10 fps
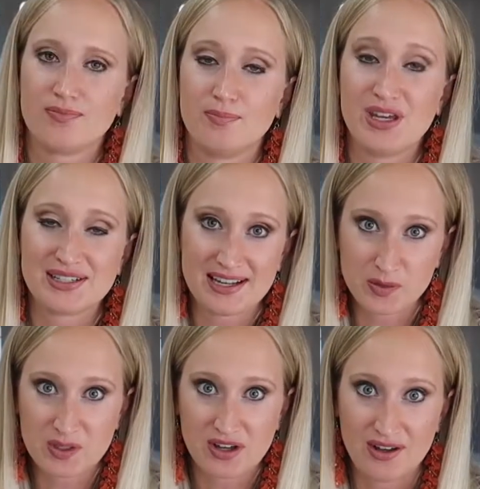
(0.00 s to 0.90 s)
Because as
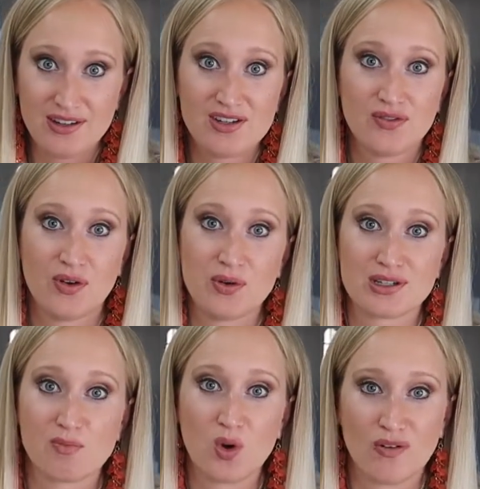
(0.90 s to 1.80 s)
we saw, I need to
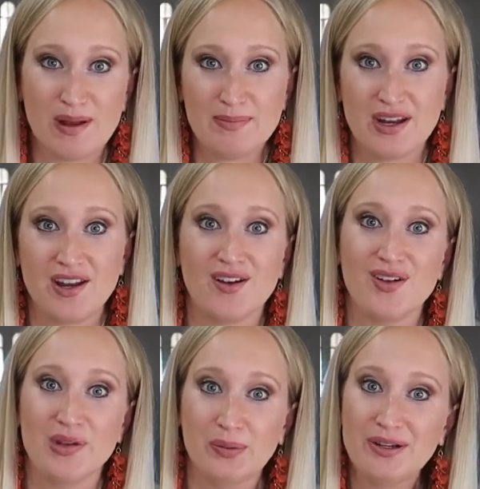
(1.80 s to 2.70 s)
focus more of my money
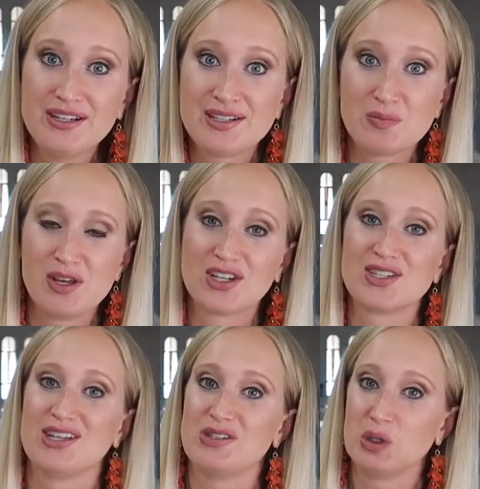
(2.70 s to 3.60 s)
on the REITs because
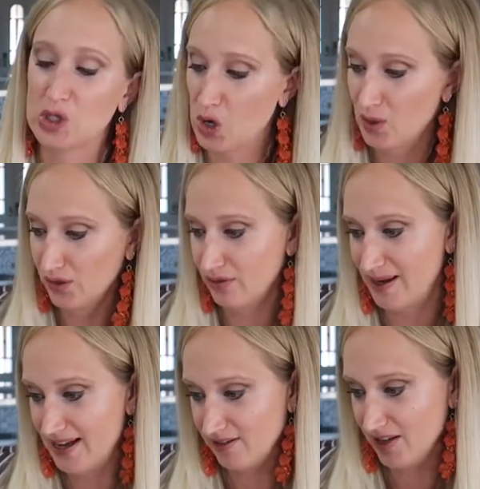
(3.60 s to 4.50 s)
that's lower for
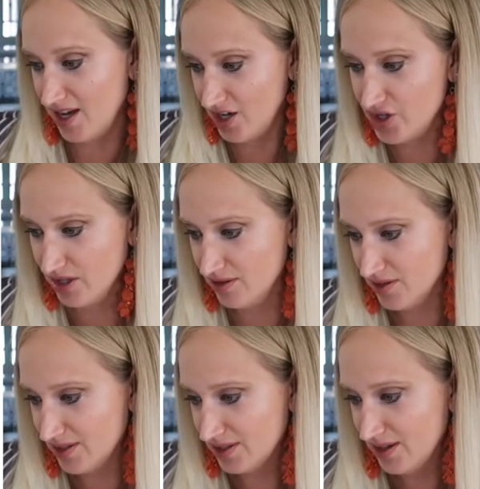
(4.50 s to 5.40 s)
my
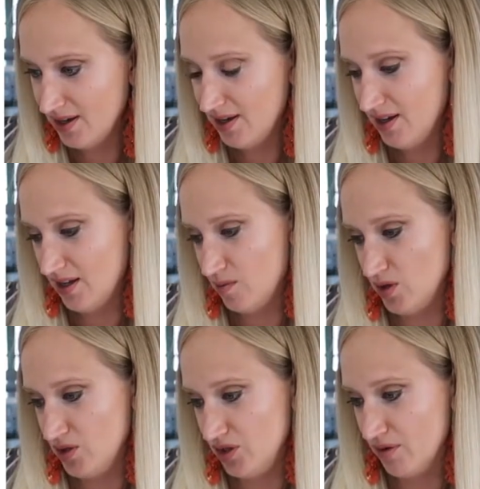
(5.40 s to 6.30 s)
allocations. I'm
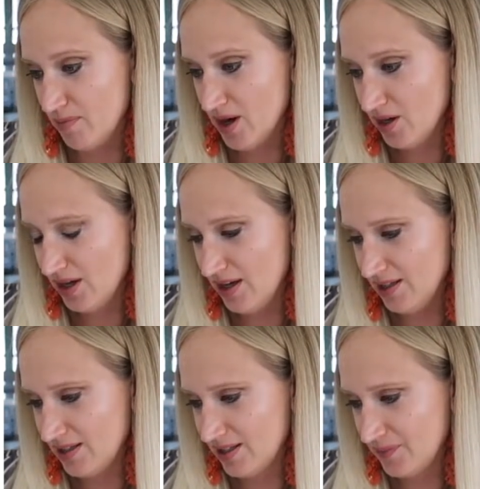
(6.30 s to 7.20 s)
gonna do market.